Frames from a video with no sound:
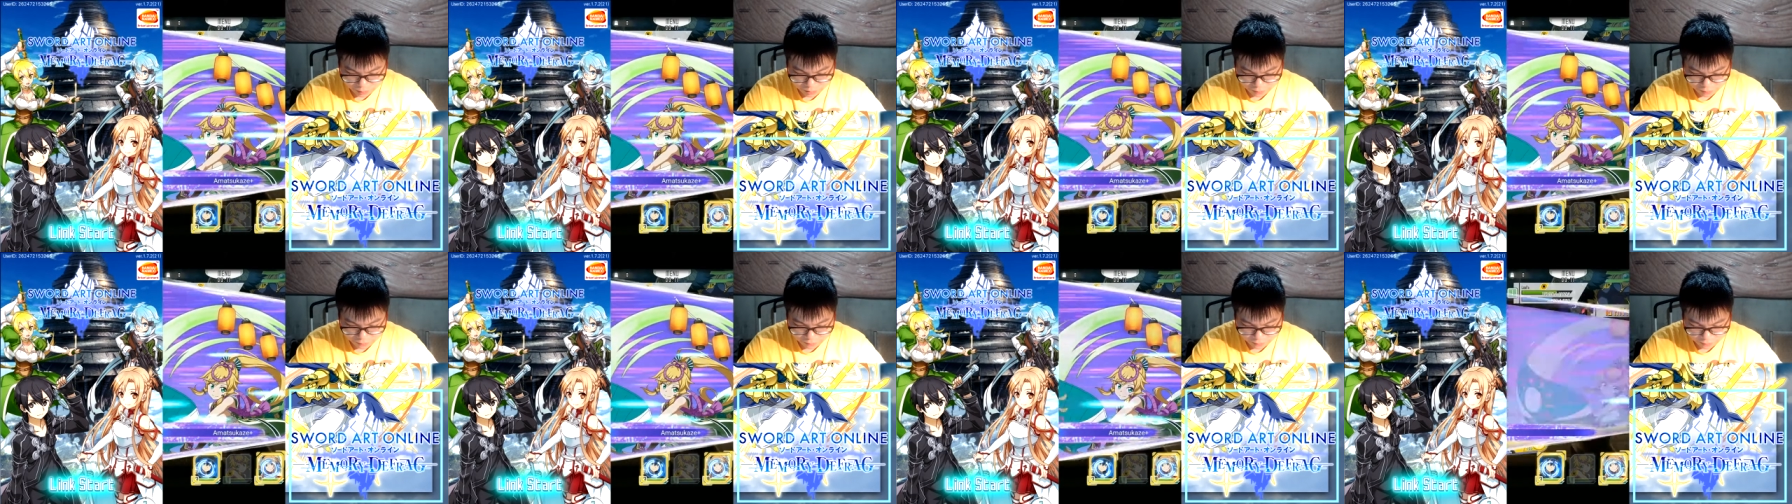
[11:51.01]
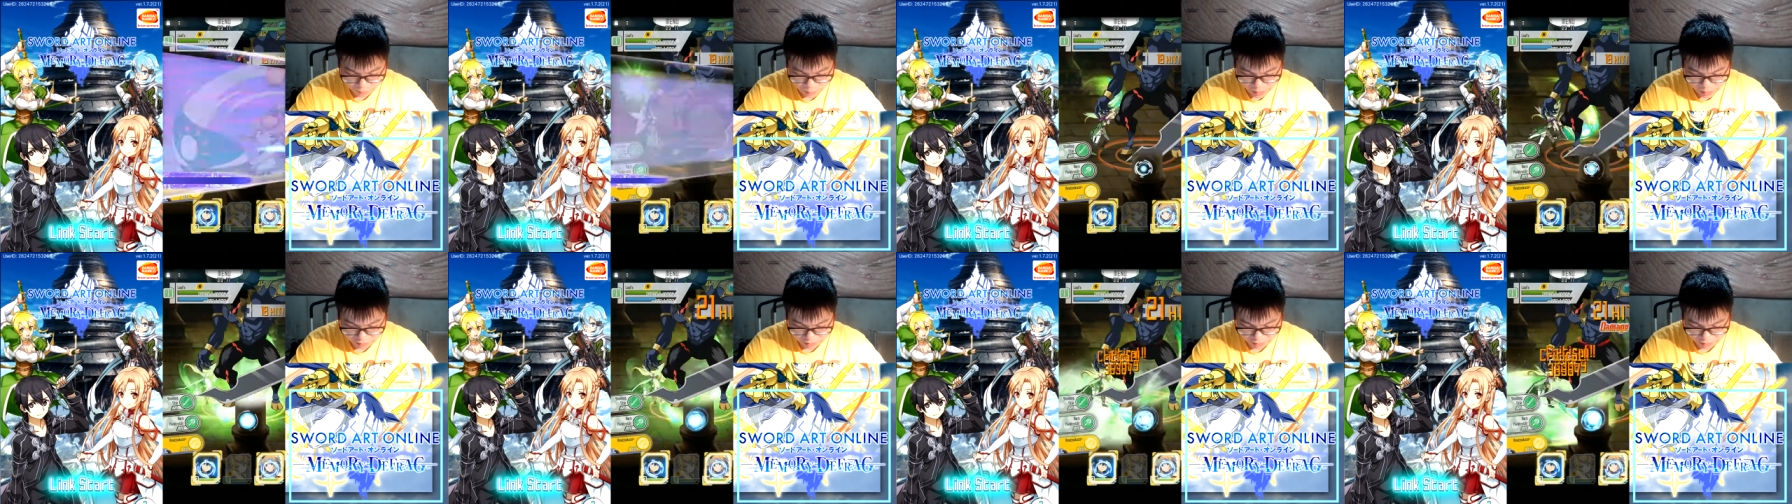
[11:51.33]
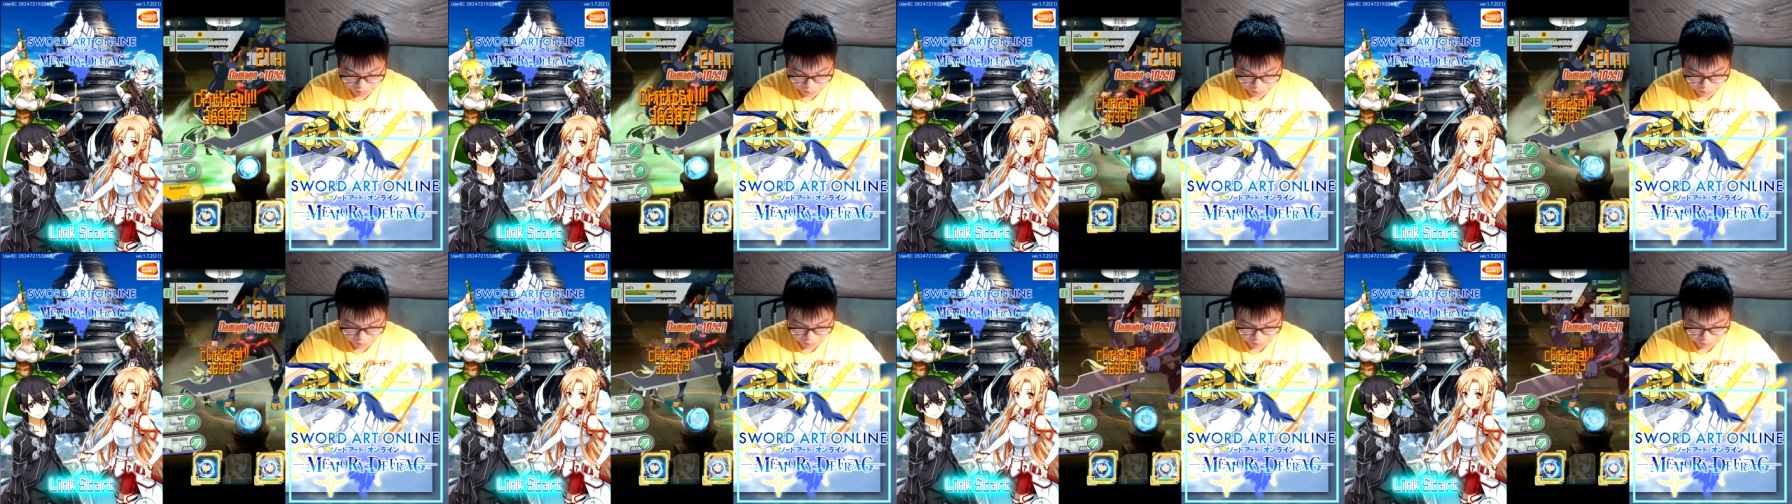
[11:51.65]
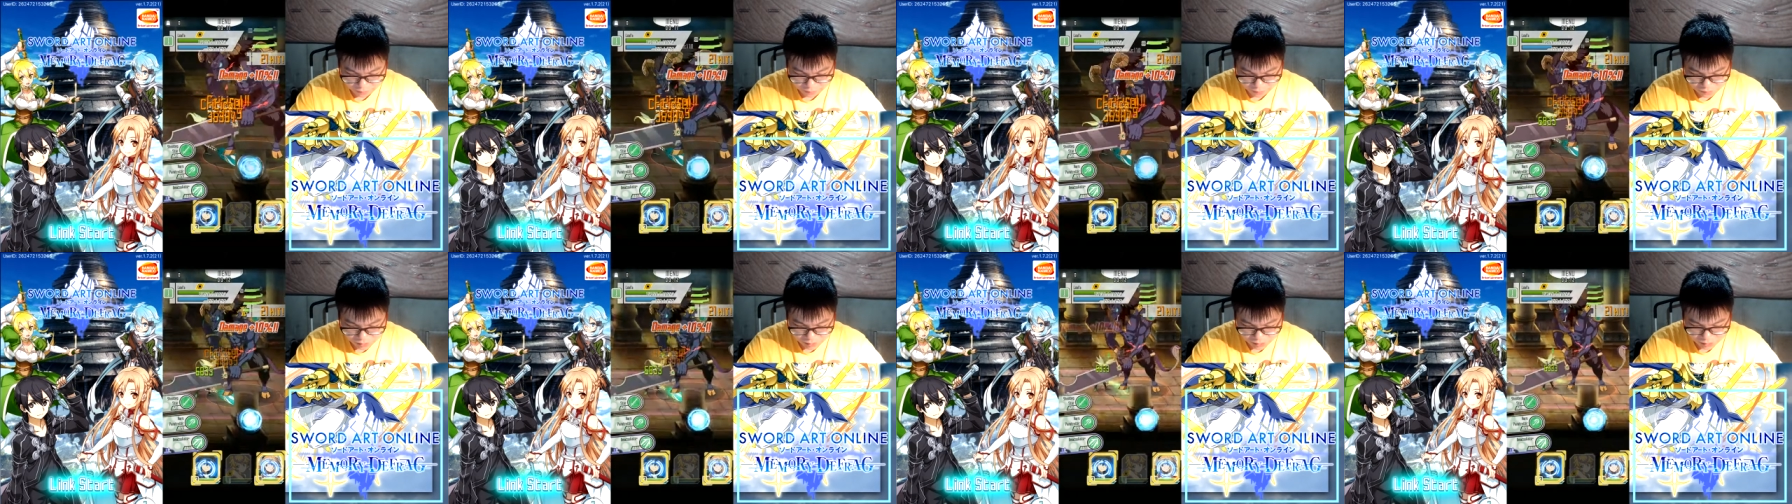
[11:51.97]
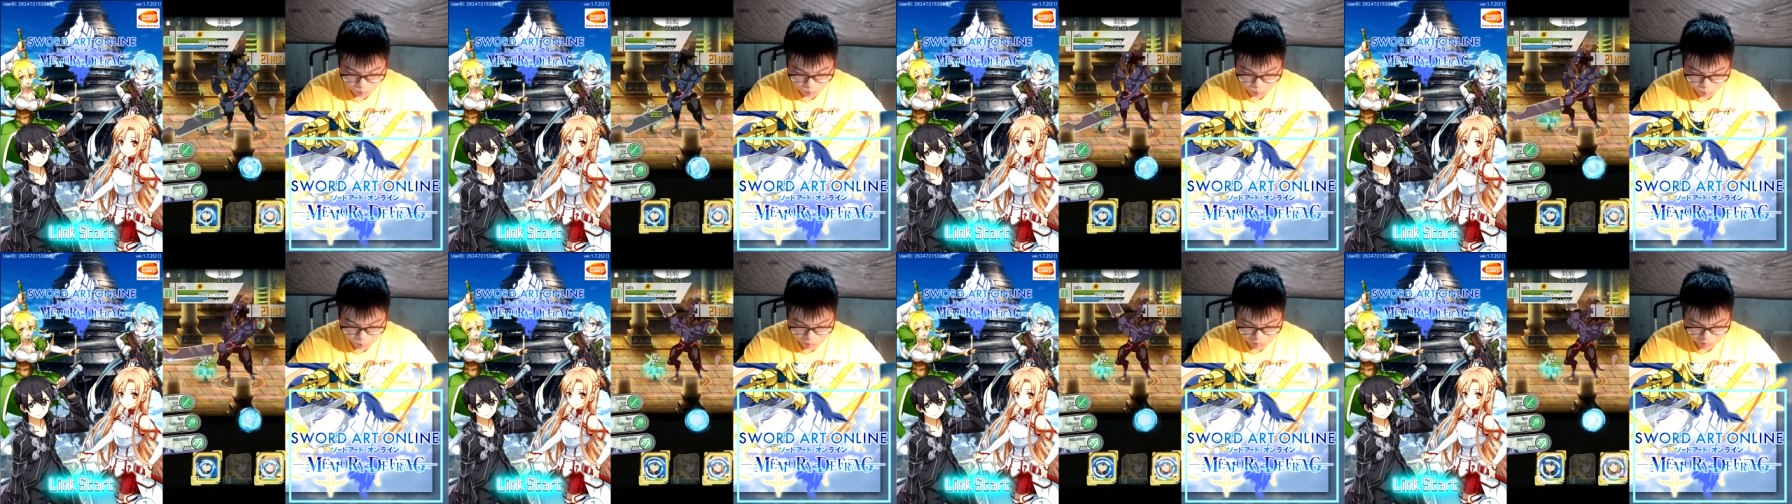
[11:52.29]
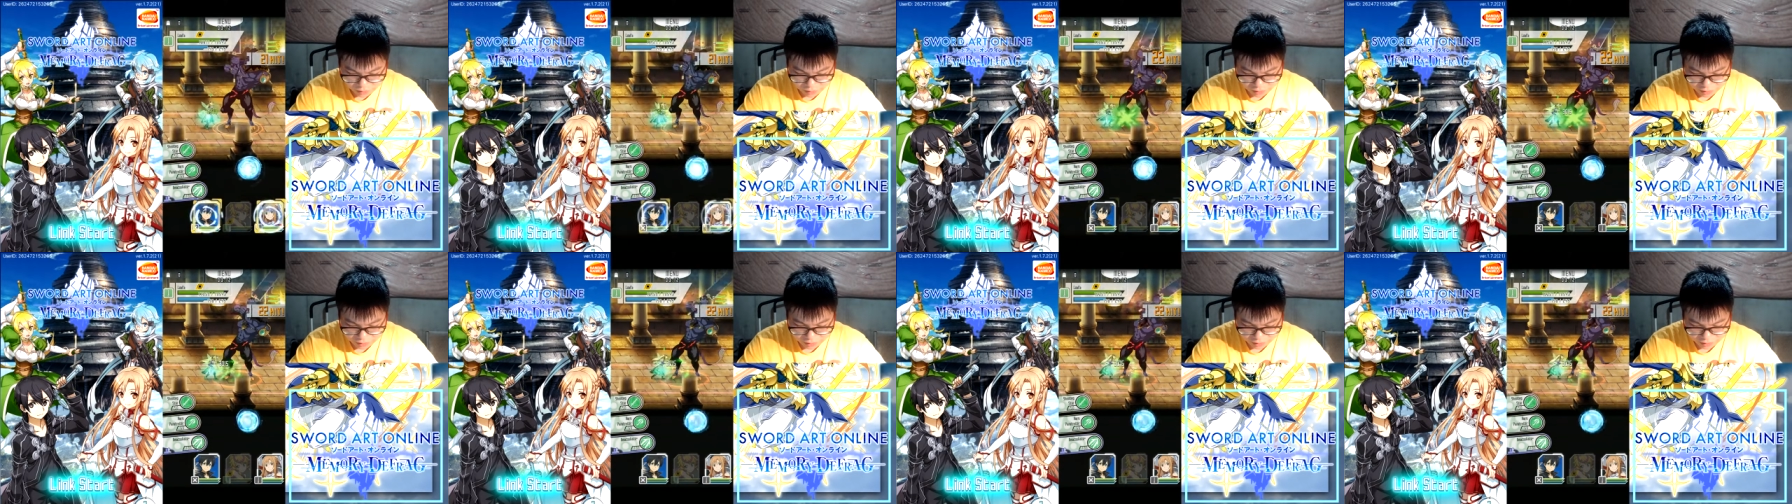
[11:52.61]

buff back up. That's weird.